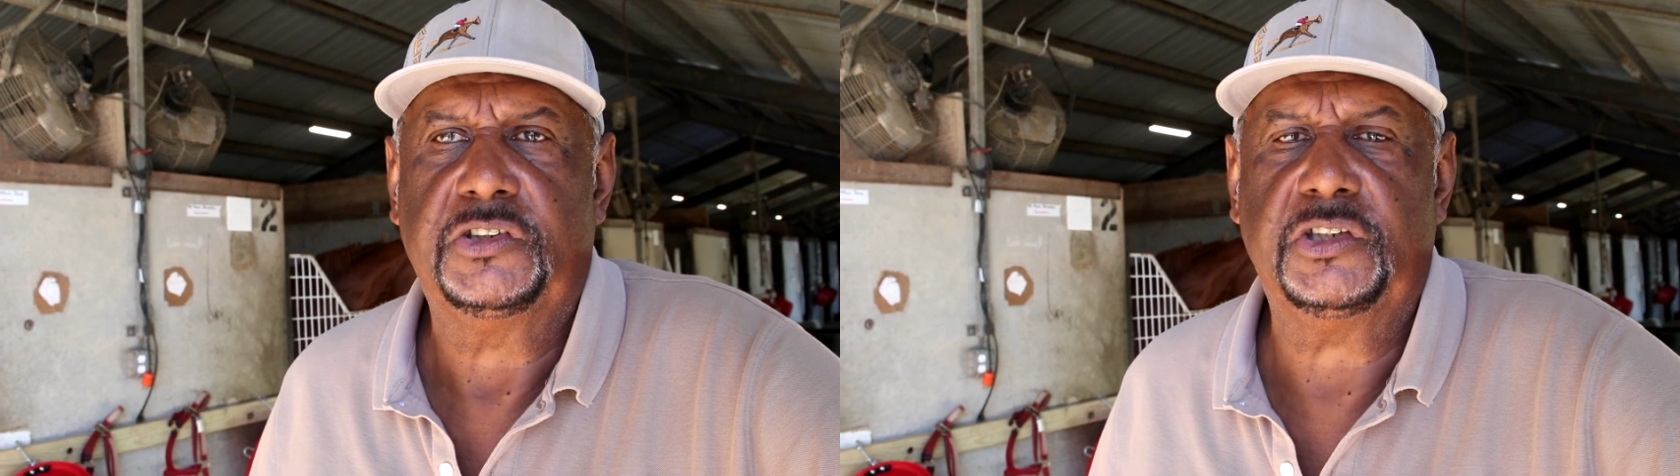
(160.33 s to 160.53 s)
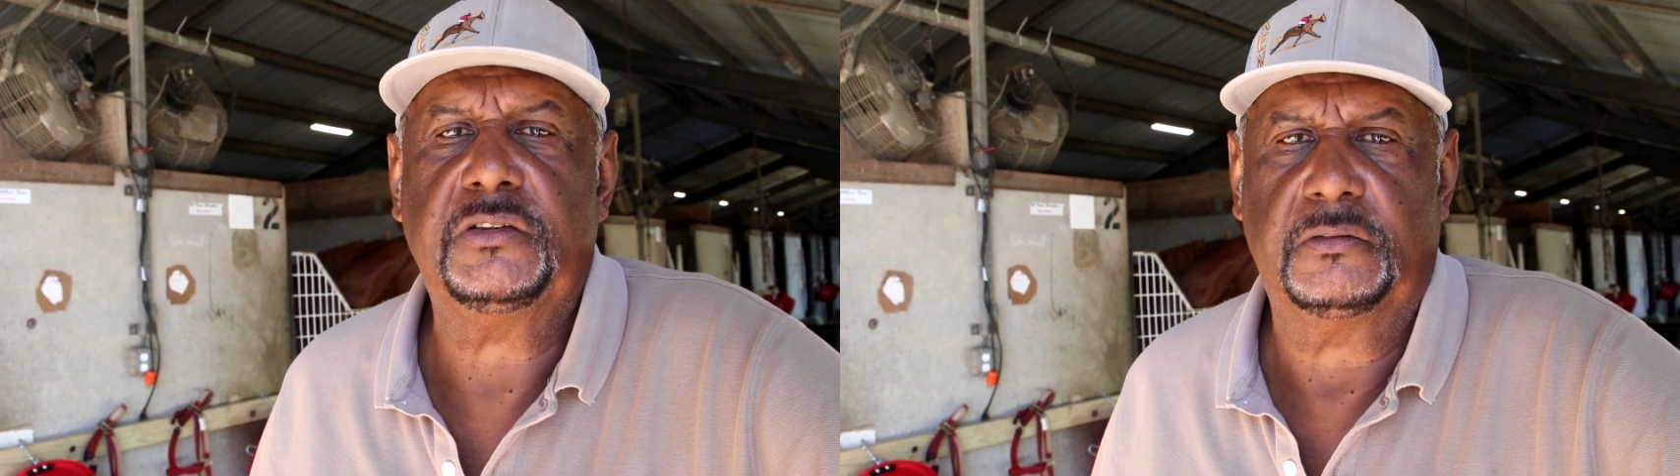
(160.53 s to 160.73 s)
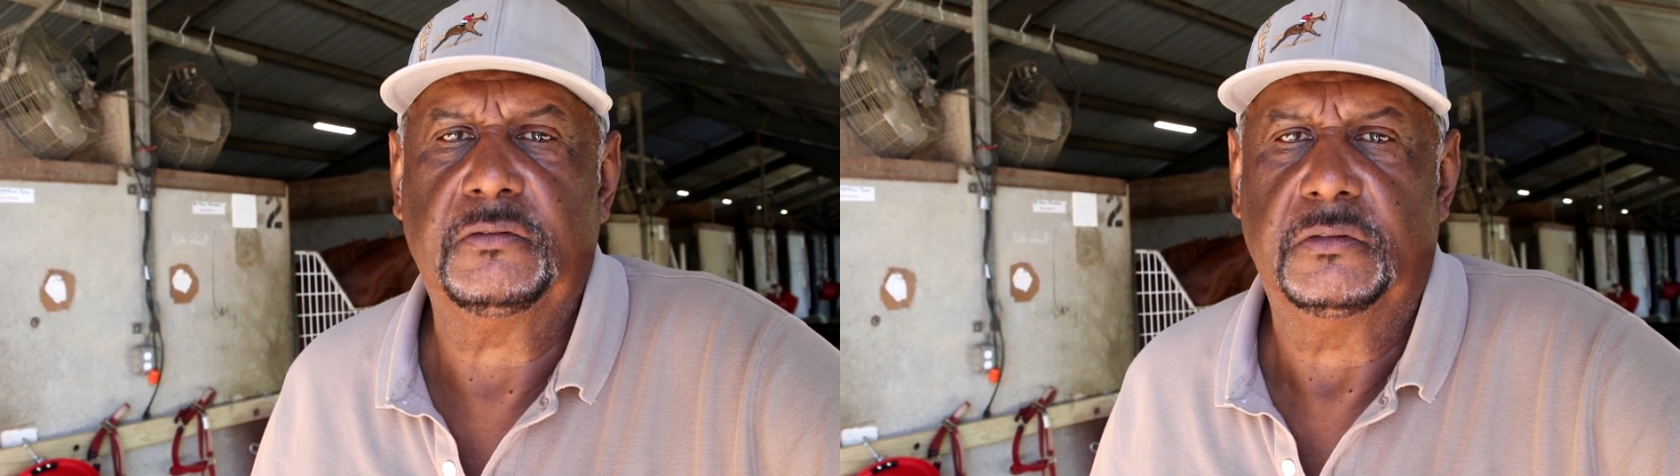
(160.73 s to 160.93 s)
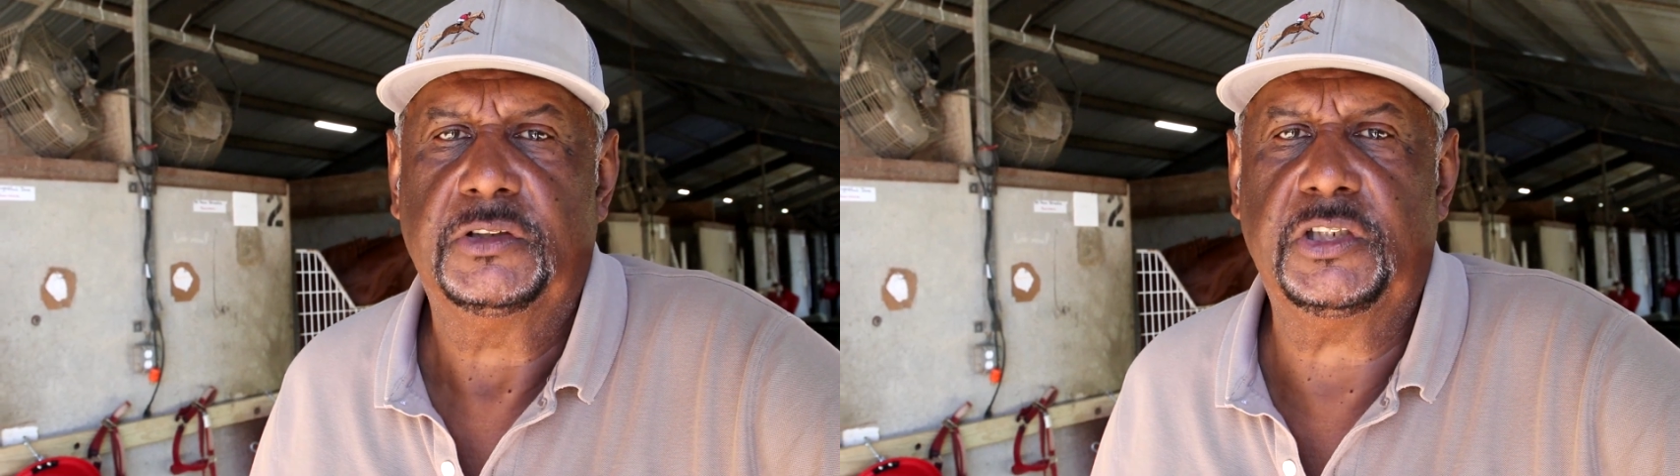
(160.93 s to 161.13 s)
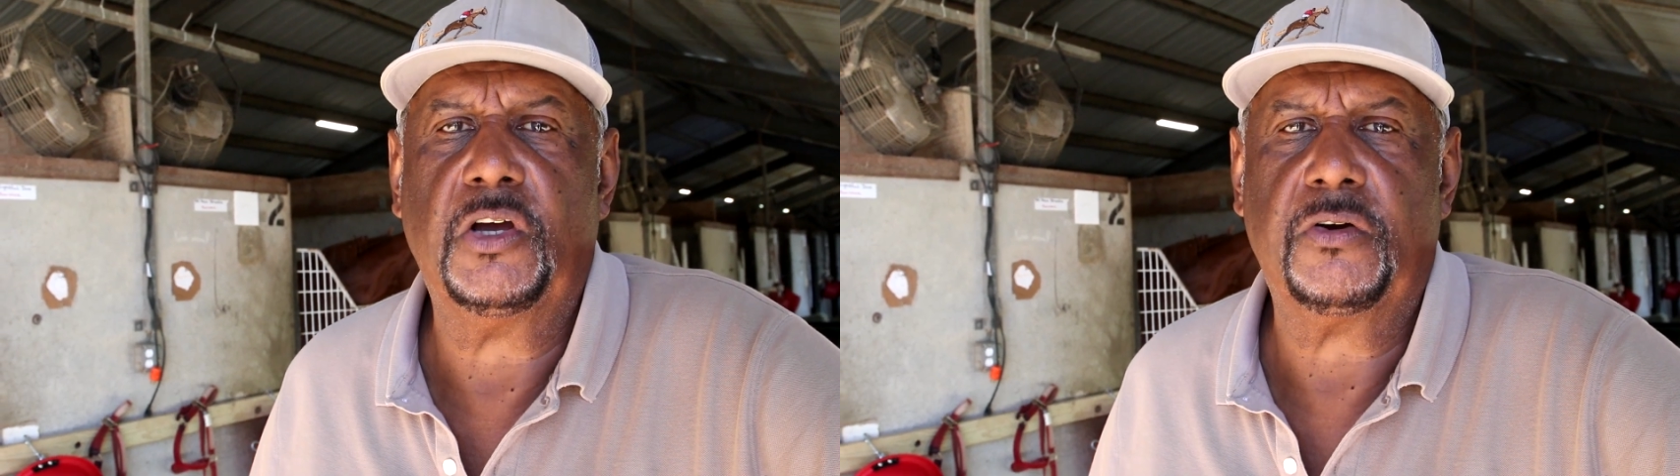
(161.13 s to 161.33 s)

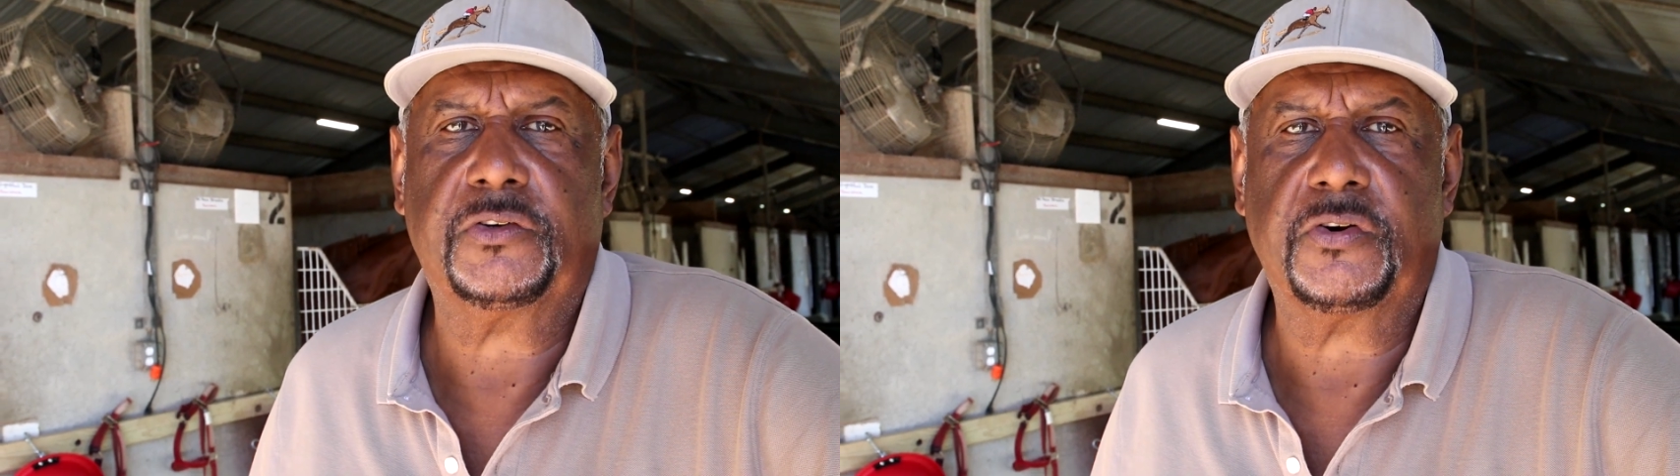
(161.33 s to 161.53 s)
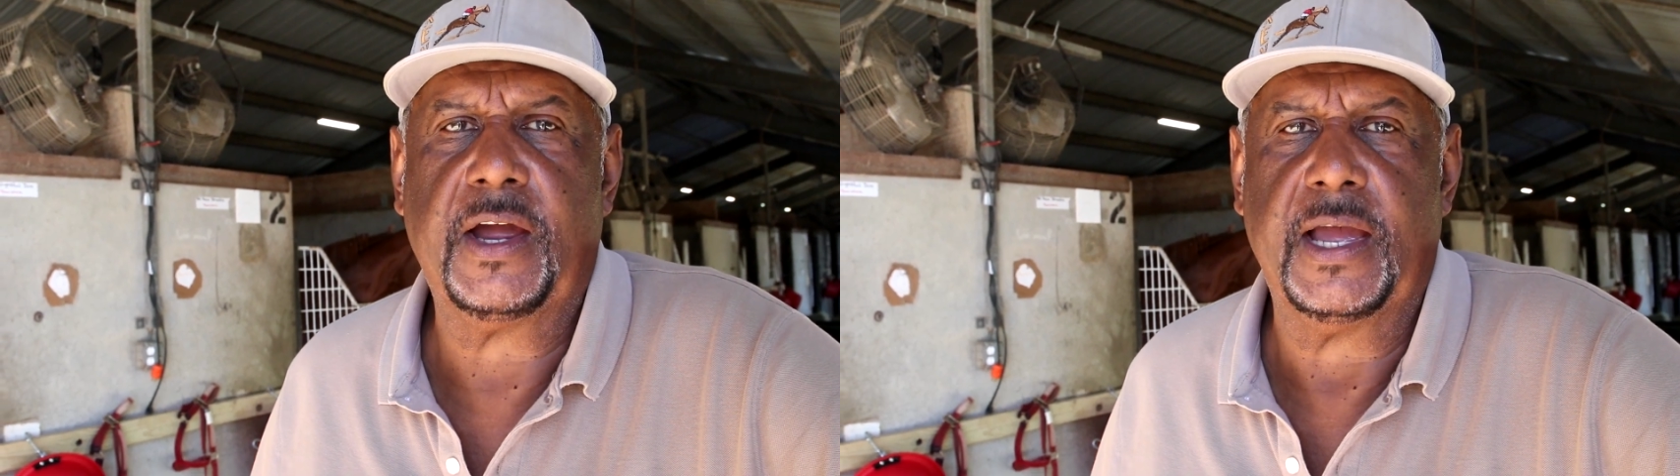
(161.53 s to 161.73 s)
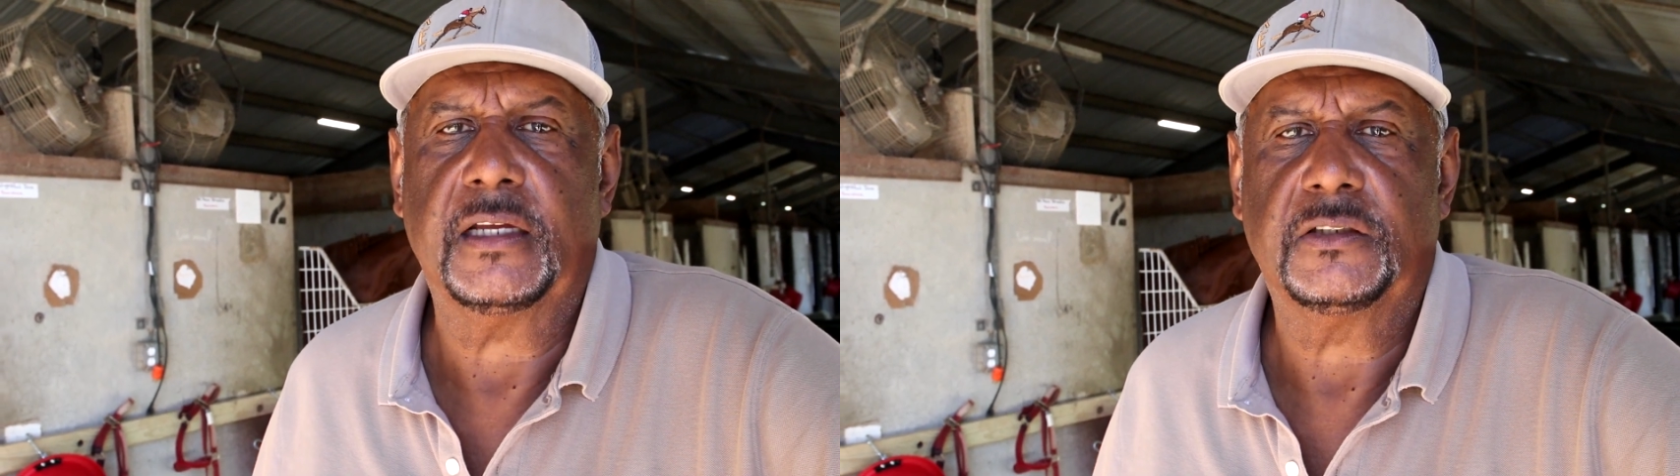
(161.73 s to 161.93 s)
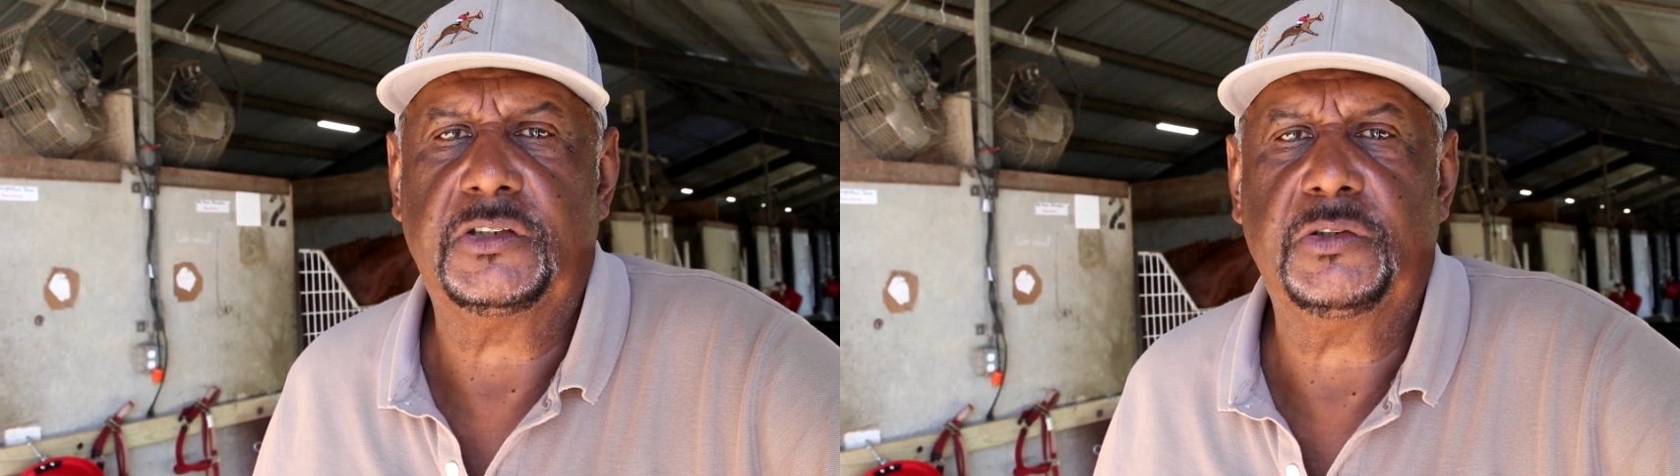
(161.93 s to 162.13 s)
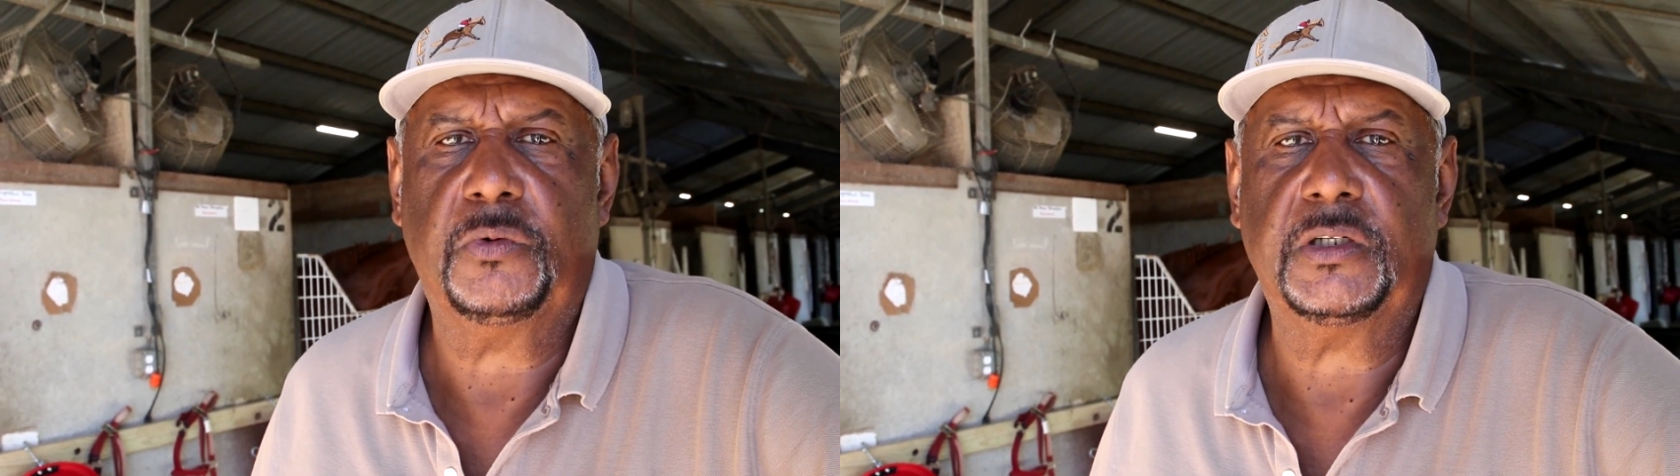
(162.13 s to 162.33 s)
she going to try.
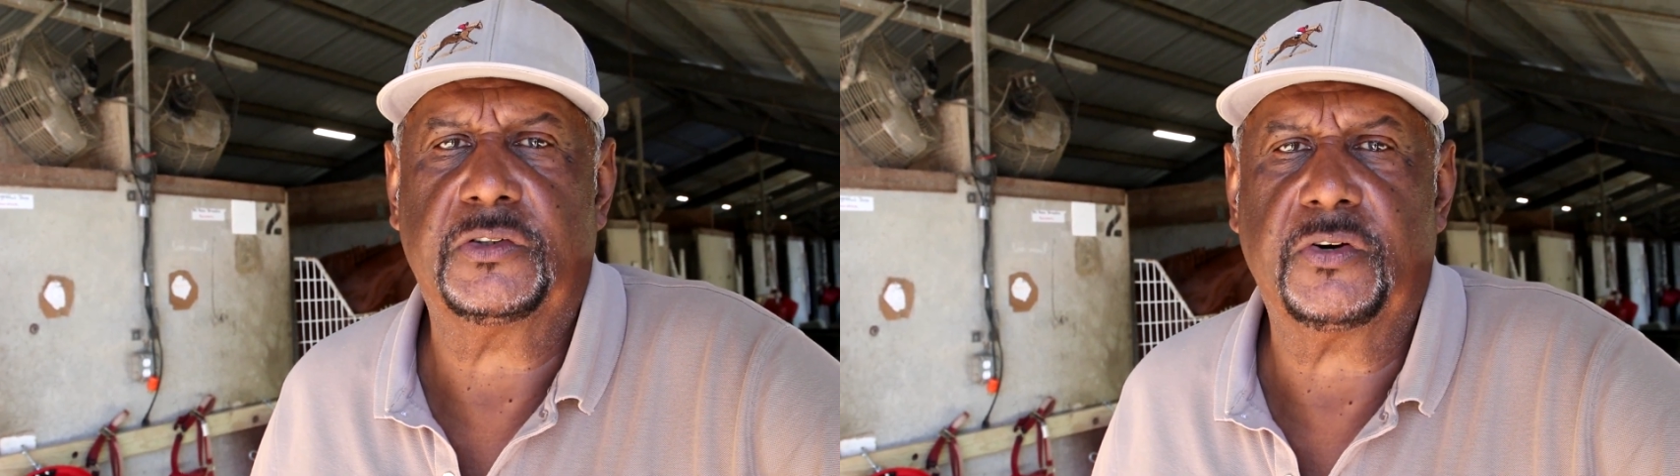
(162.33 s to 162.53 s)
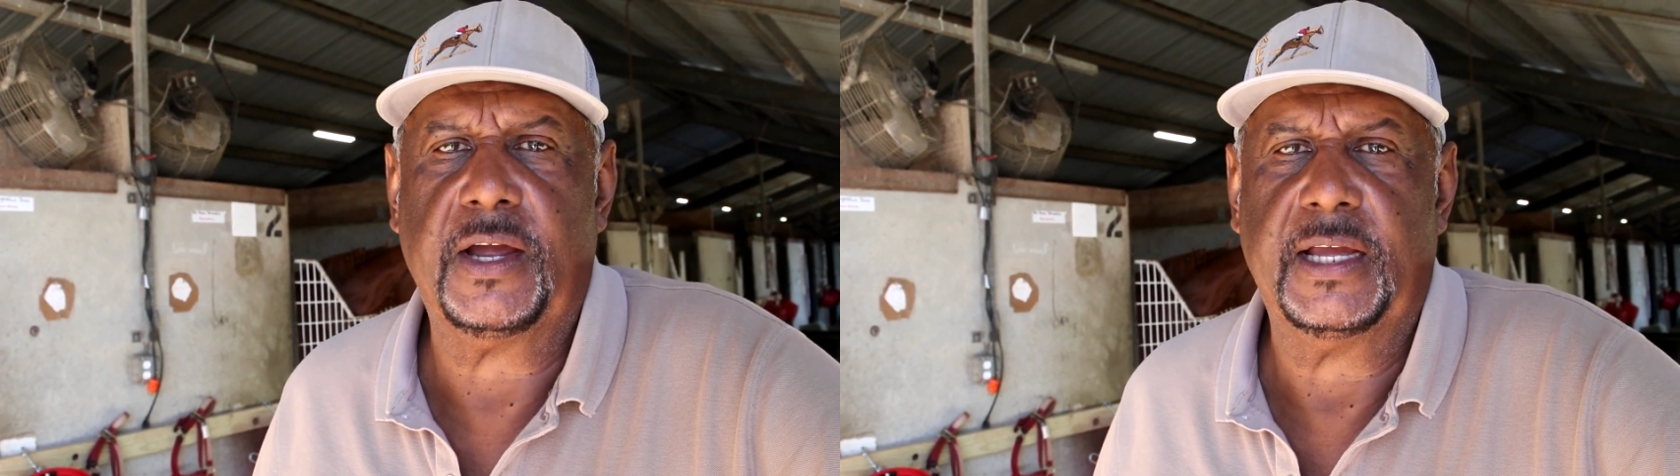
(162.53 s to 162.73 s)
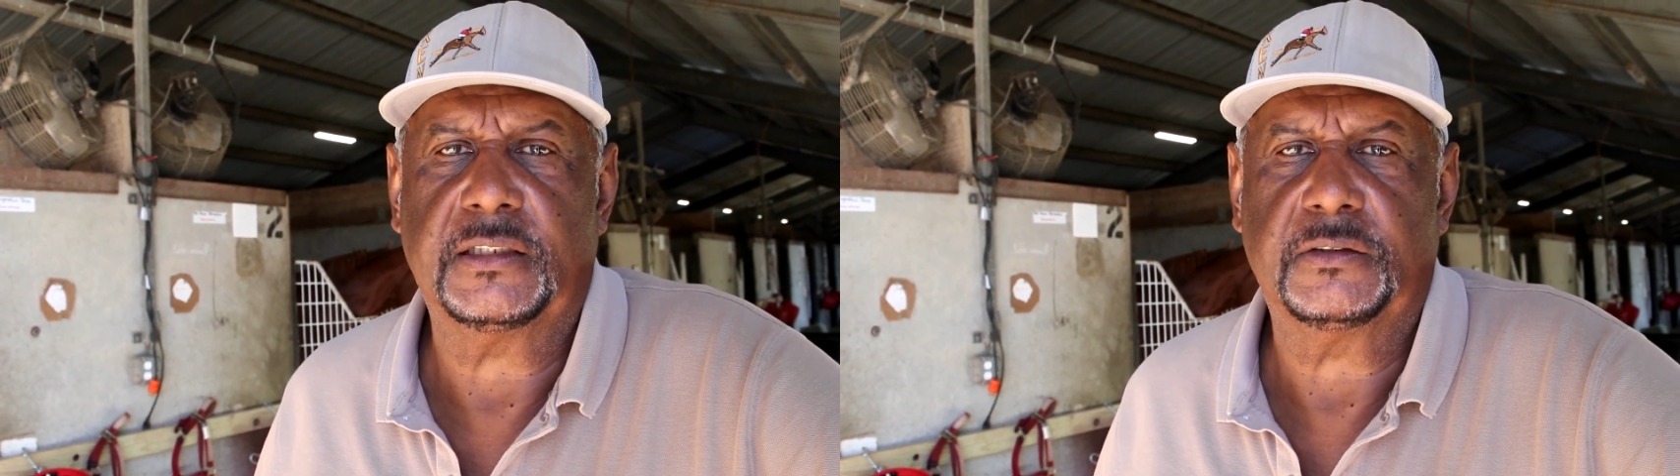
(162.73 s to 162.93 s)
She will try.